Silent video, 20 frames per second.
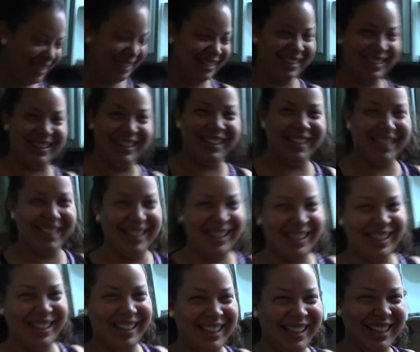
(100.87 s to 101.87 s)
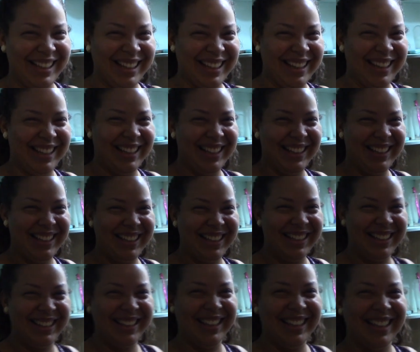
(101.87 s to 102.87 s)
all right, everybody. This is Karina.
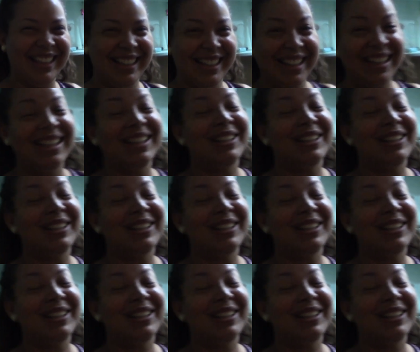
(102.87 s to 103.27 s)
How you doing?